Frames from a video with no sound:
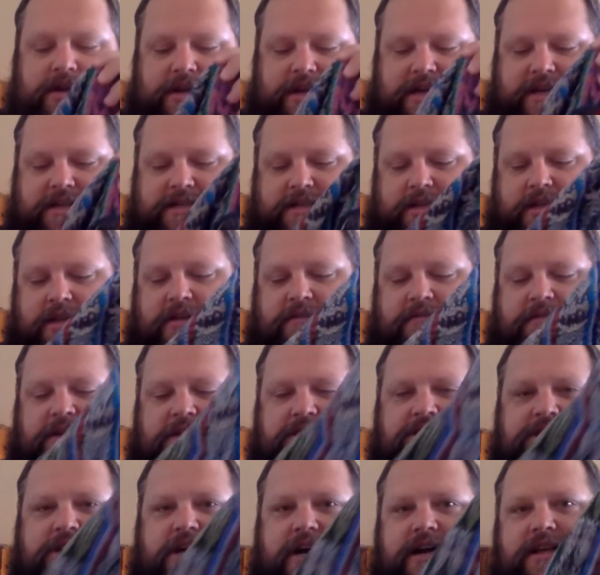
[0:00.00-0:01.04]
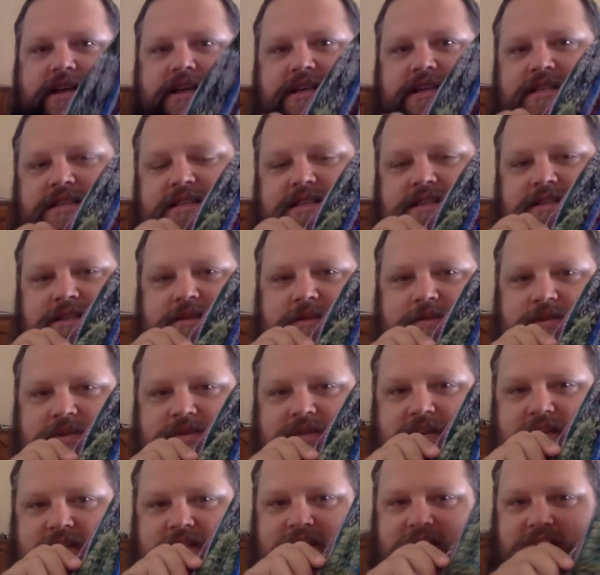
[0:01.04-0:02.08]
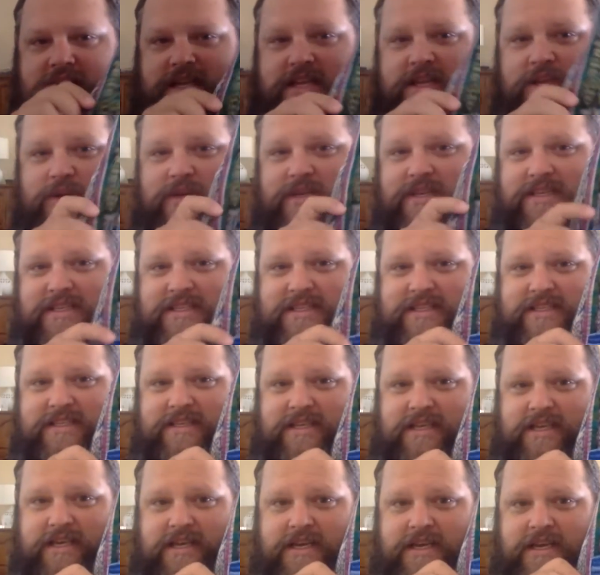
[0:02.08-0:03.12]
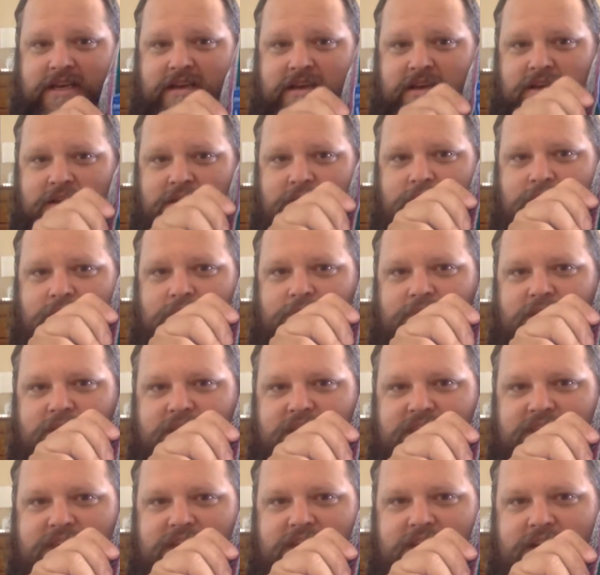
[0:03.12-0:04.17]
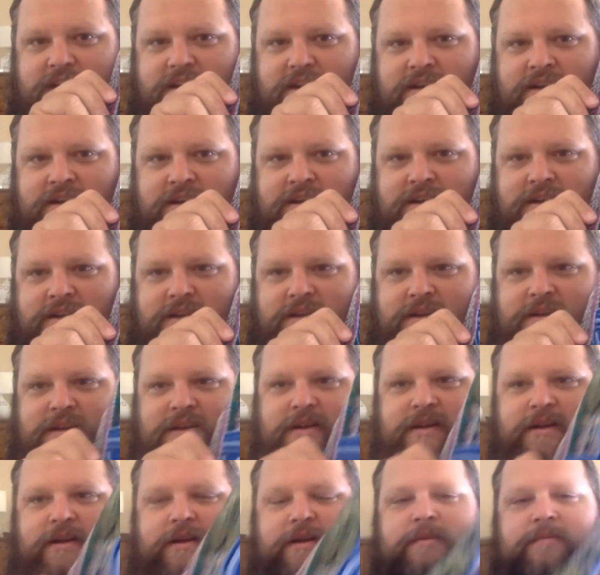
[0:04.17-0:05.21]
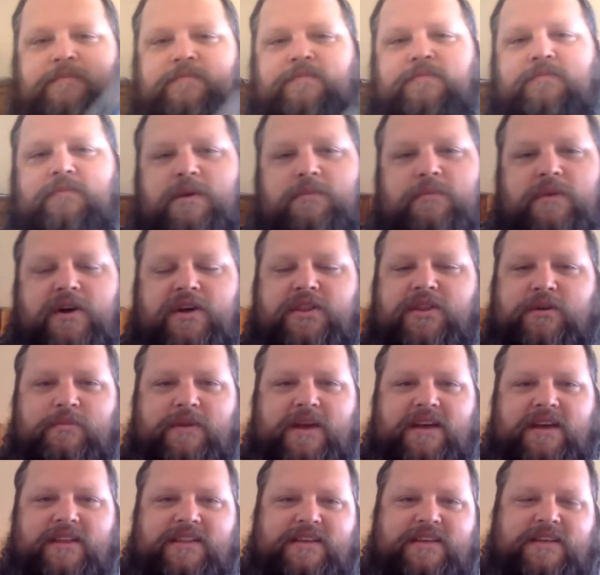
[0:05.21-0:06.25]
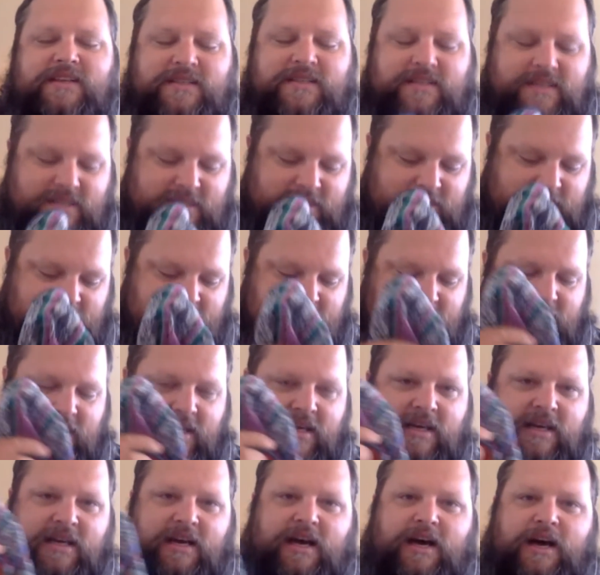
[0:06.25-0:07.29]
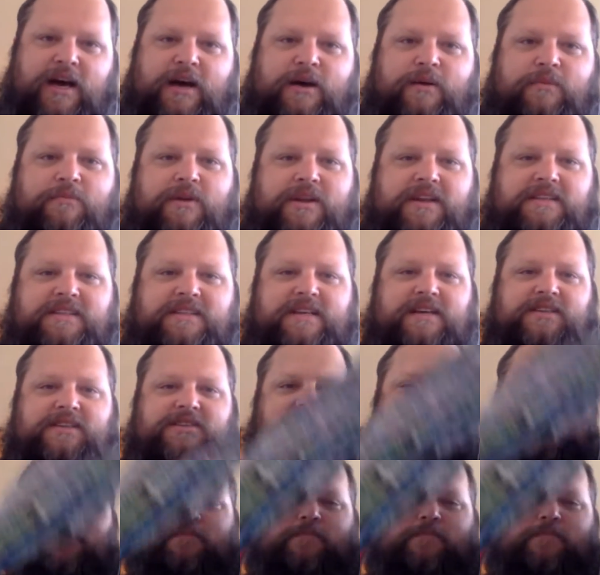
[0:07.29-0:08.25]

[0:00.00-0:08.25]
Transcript: and it has a lovely chalice, which I think you can see right there. My mother made this, um, but it's actually the